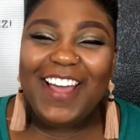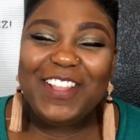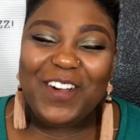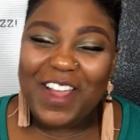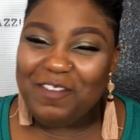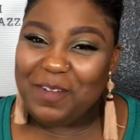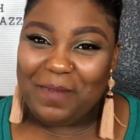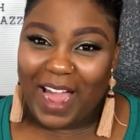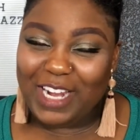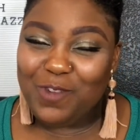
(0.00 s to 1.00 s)
Hello
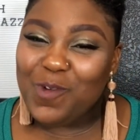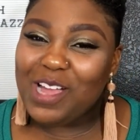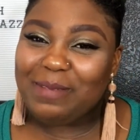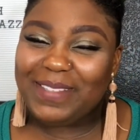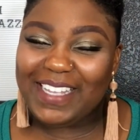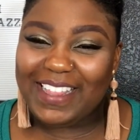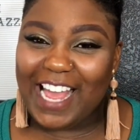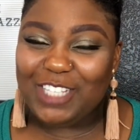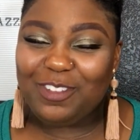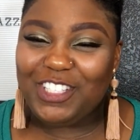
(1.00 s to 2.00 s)
everybody, welcome to
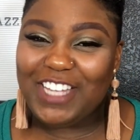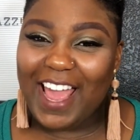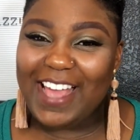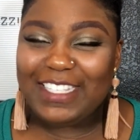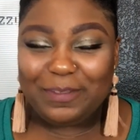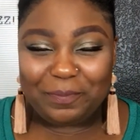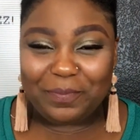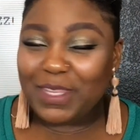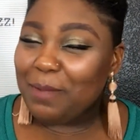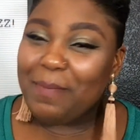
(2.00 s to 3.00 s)
Class with Jazz.
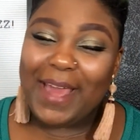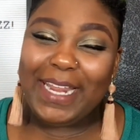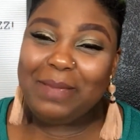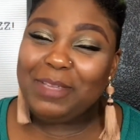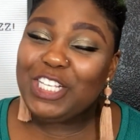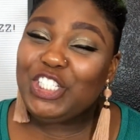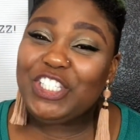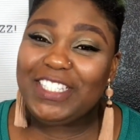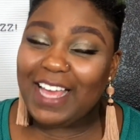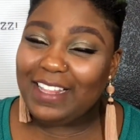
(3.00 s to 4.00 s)
My name is
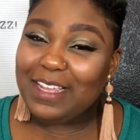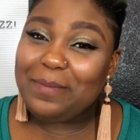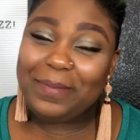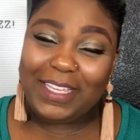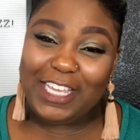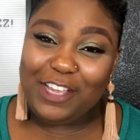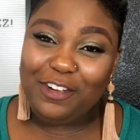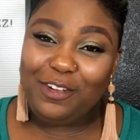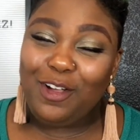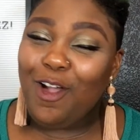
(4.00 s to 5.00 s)
Jazzella
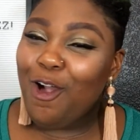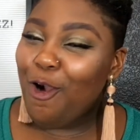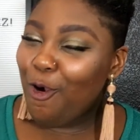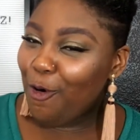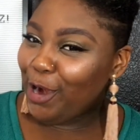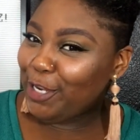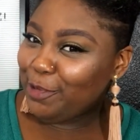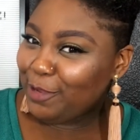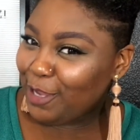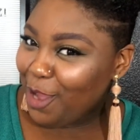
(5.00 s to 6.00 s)
McKeel, or
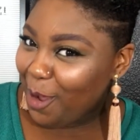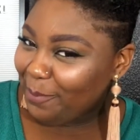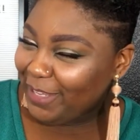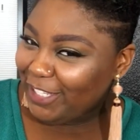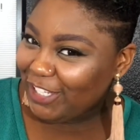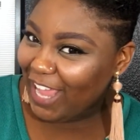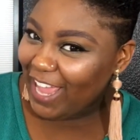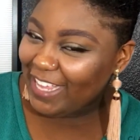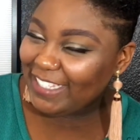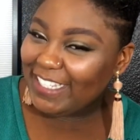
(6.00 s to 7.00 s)
you can call me
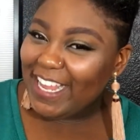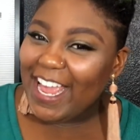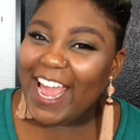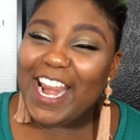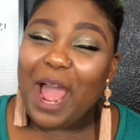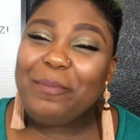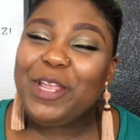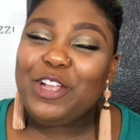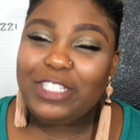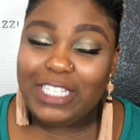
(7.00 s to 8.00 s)
Jazz, and I'm
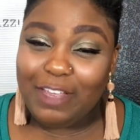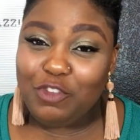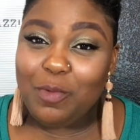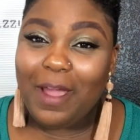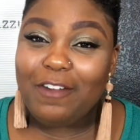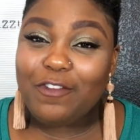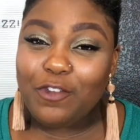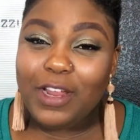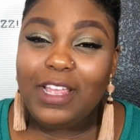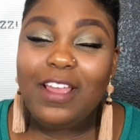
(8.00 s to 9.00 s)
here to give you my
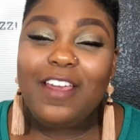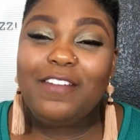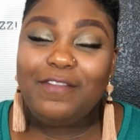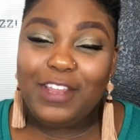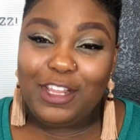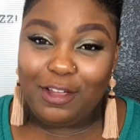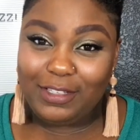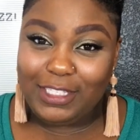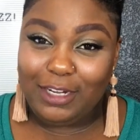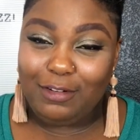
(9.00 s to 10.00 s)
free video
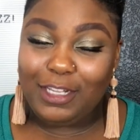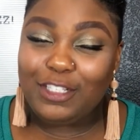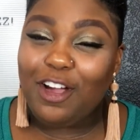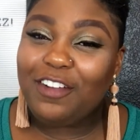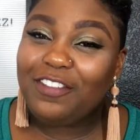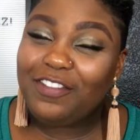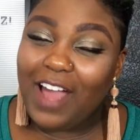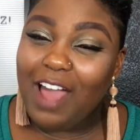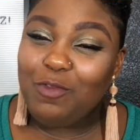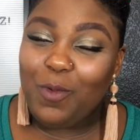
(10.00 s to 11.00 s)
series on
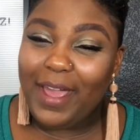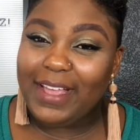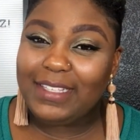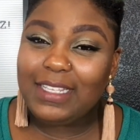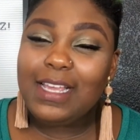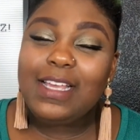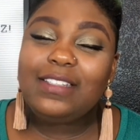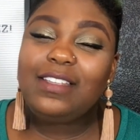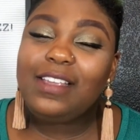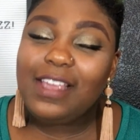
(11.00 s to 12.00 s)
5 ways
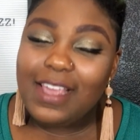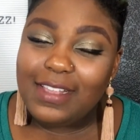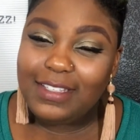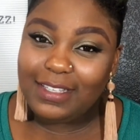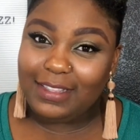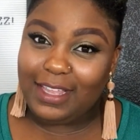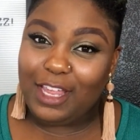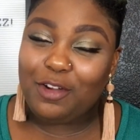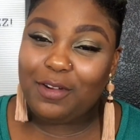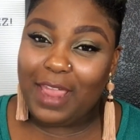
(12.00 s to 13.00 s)
to
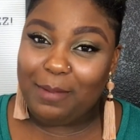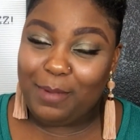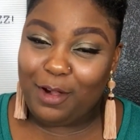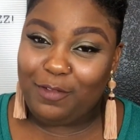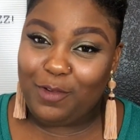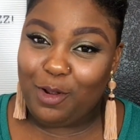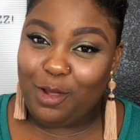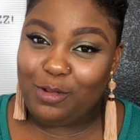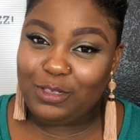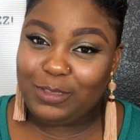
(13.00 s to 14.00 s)
instantly create better
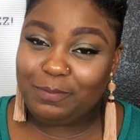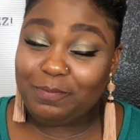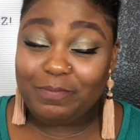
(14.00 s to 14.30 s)
photos,